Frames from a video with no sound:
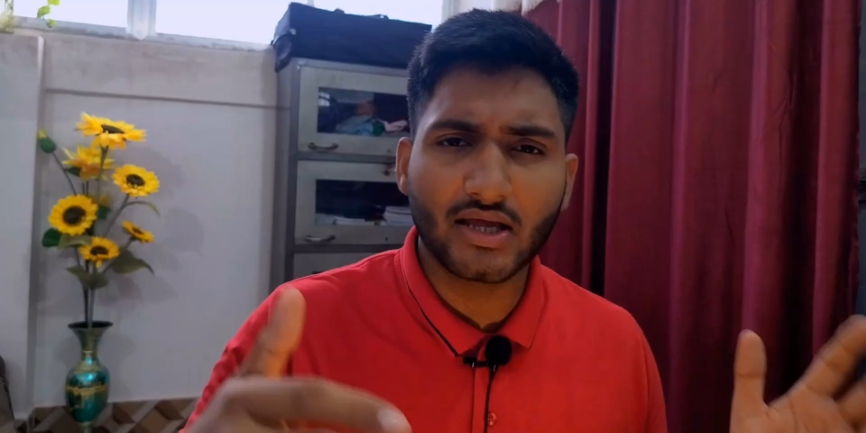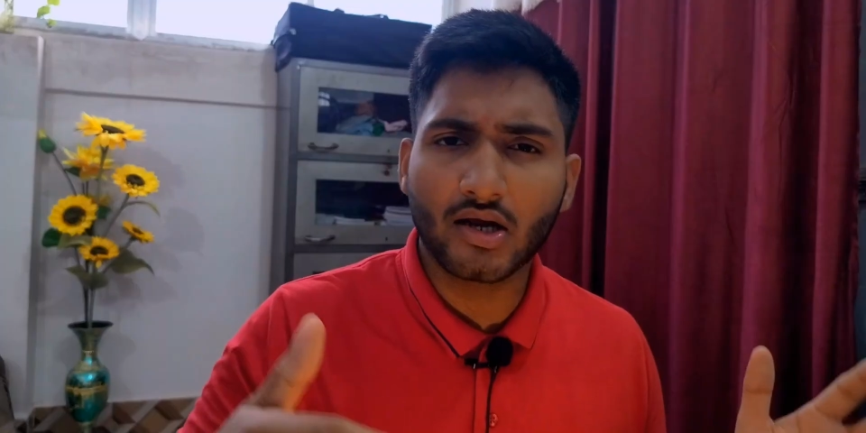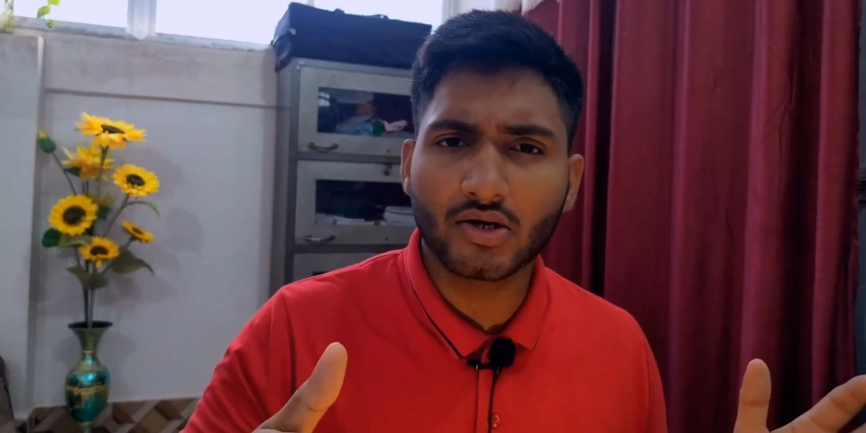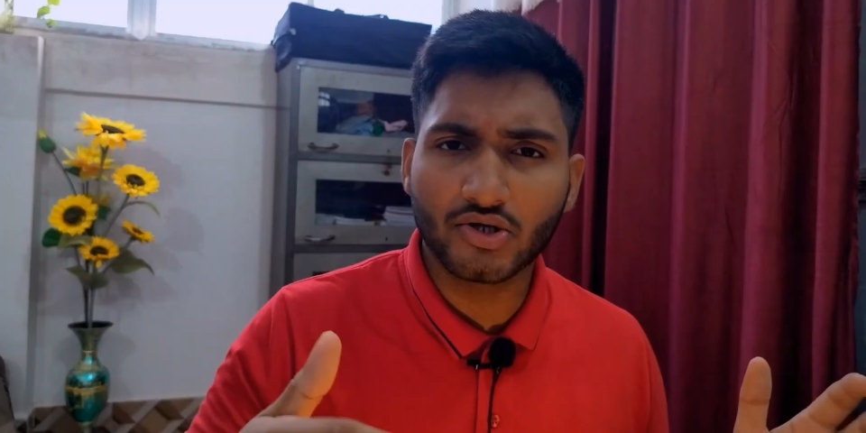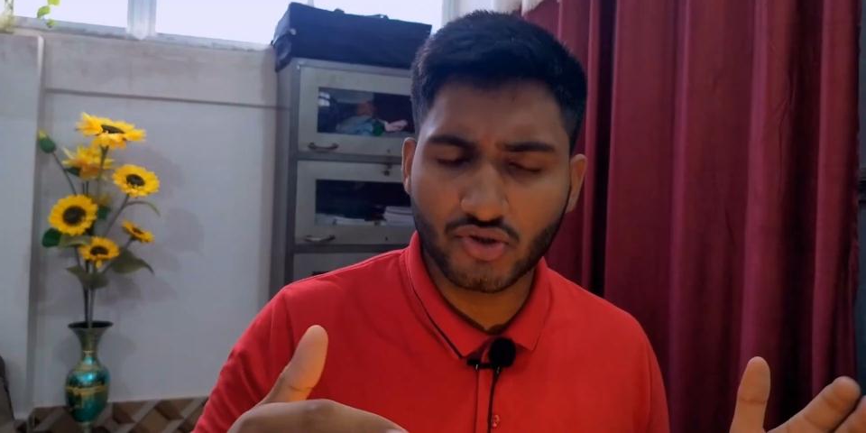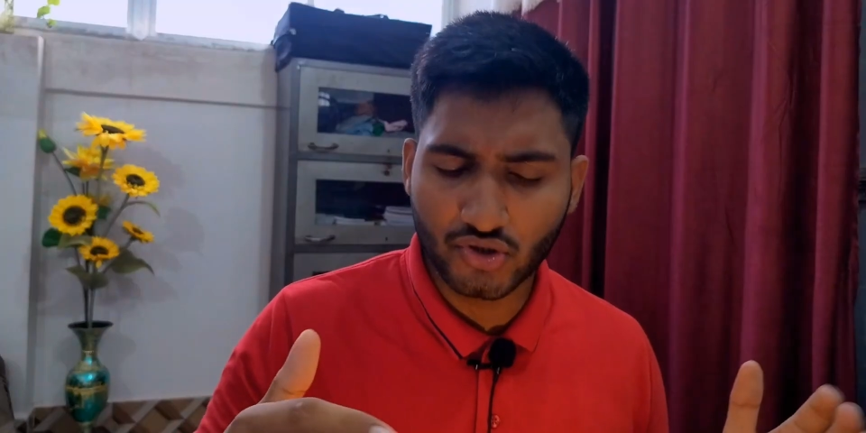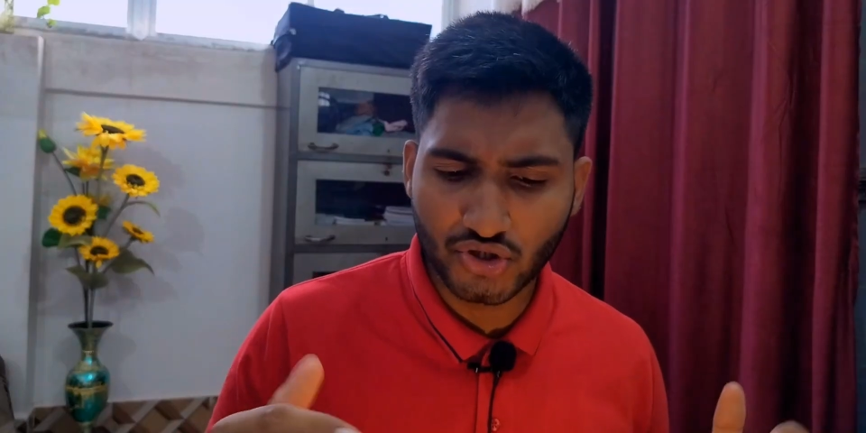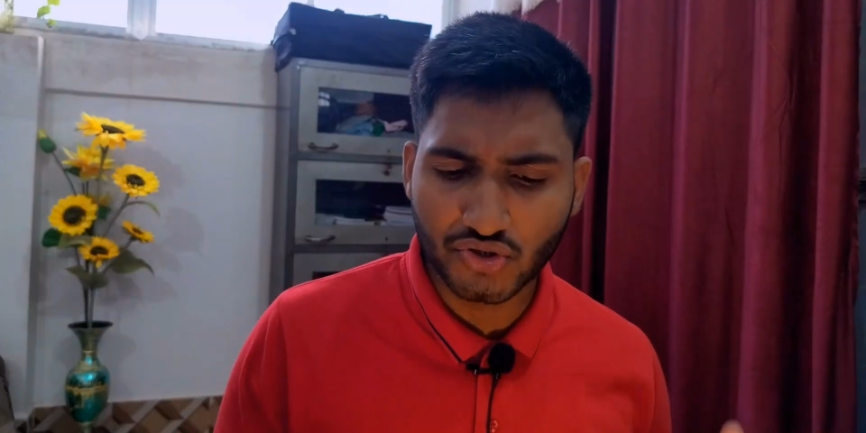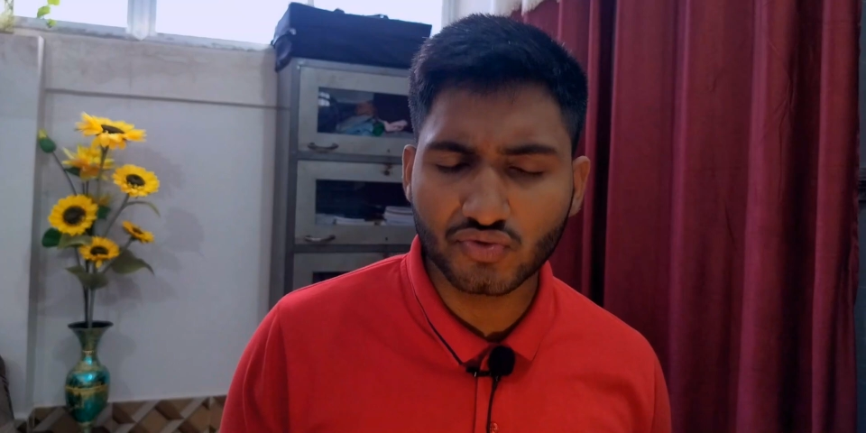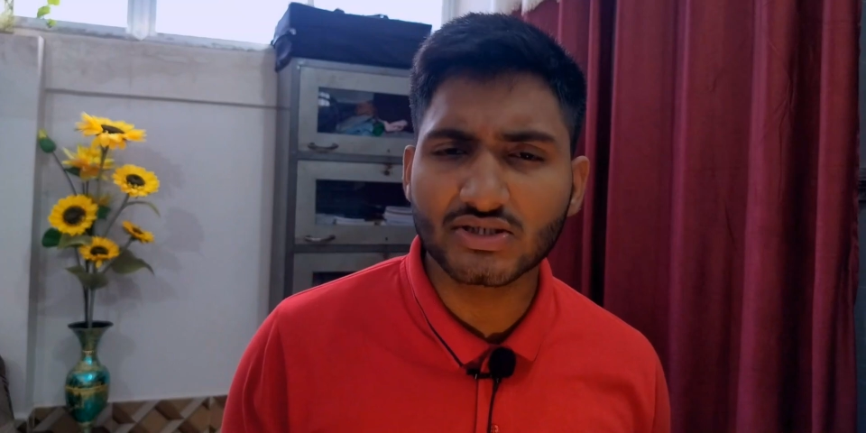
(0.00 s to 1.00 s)
are, you know,
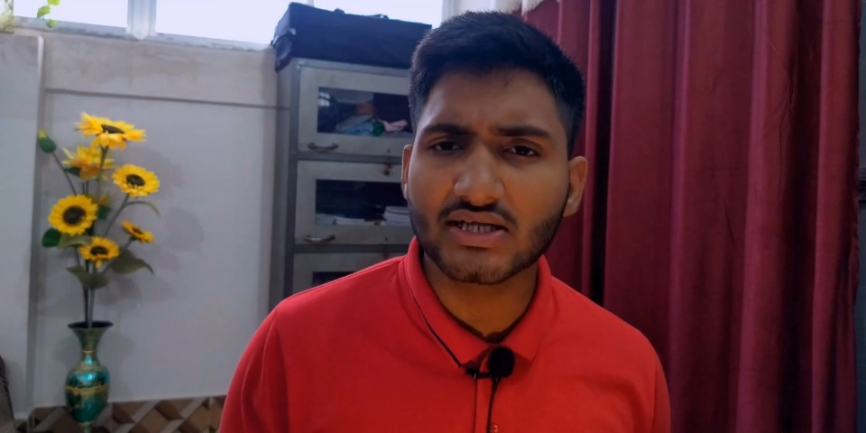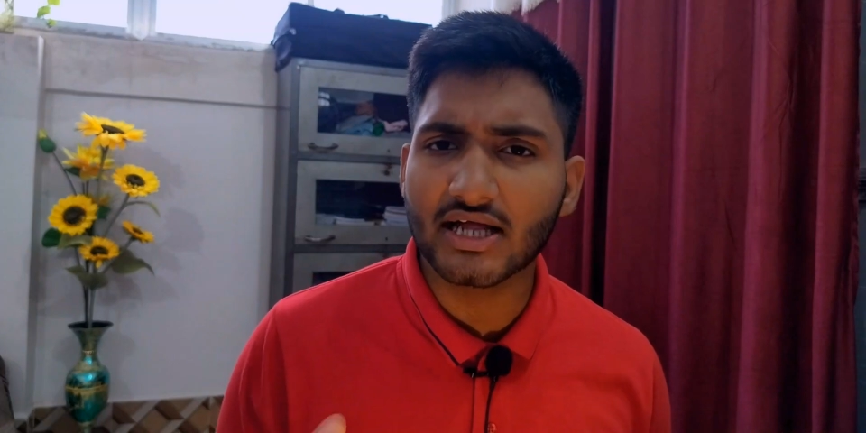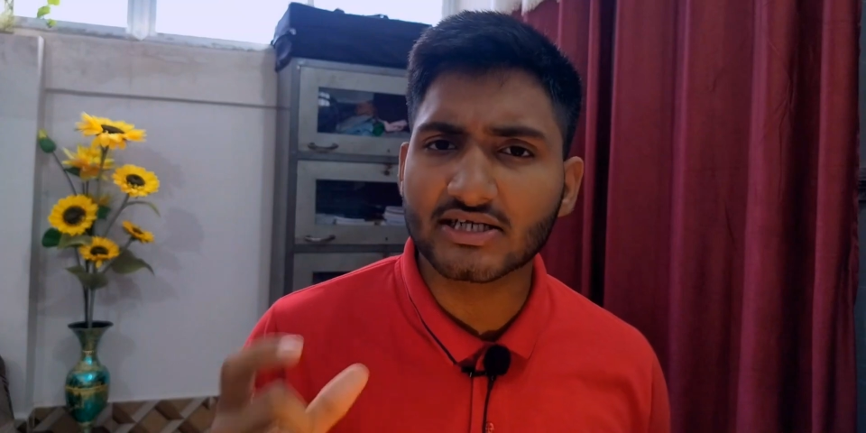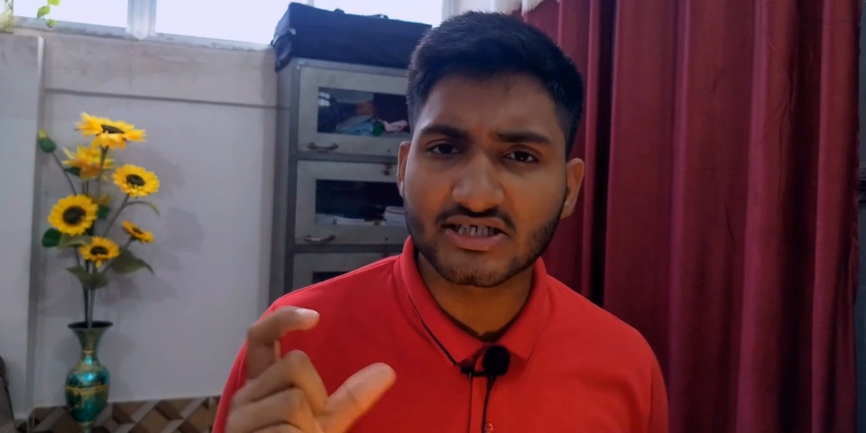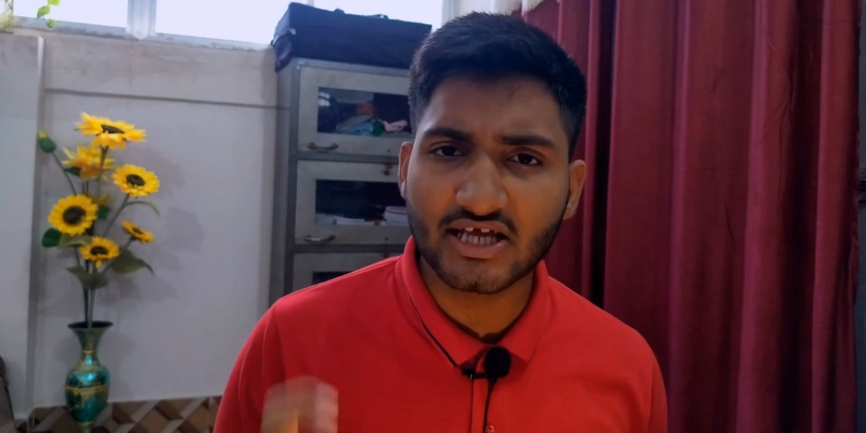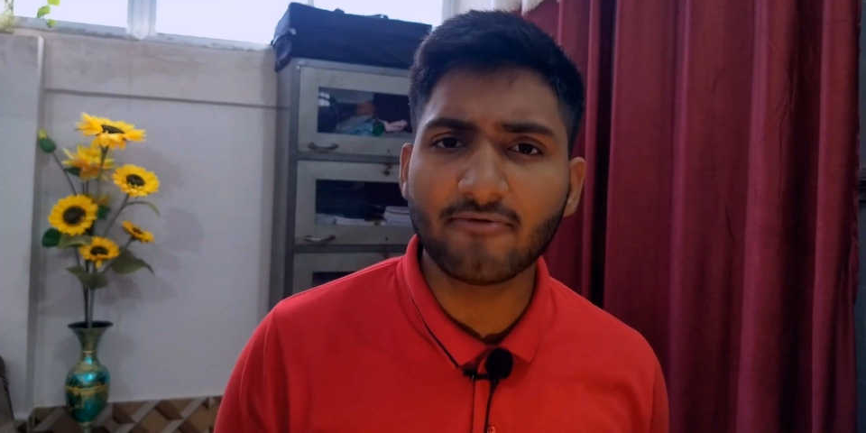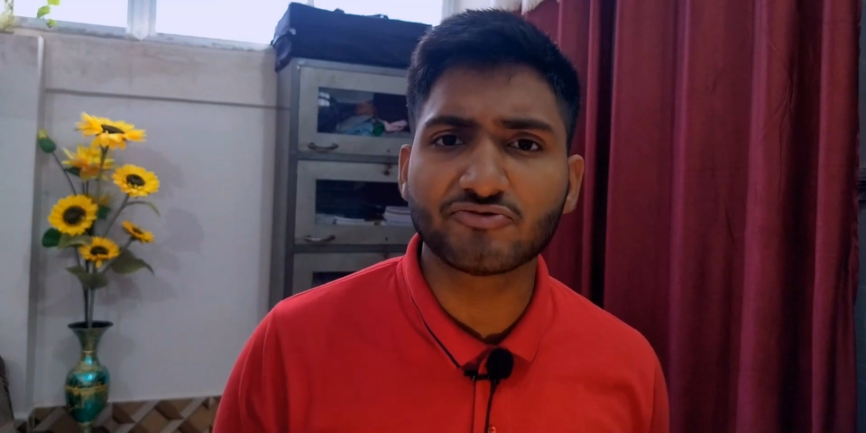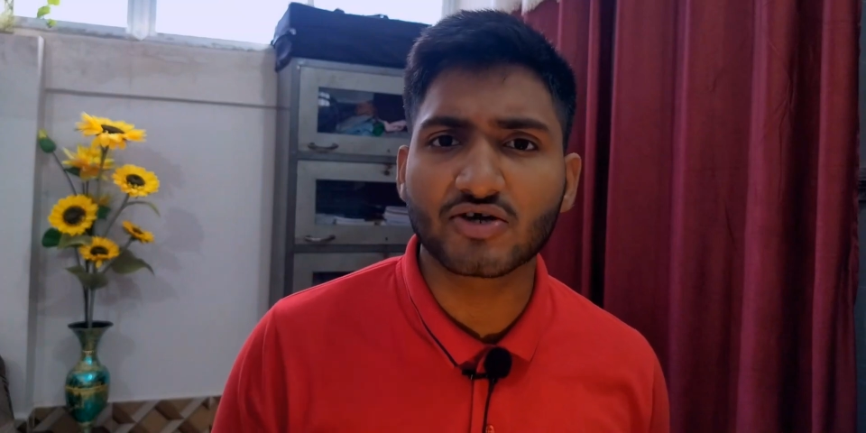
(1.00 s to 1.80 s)
using that same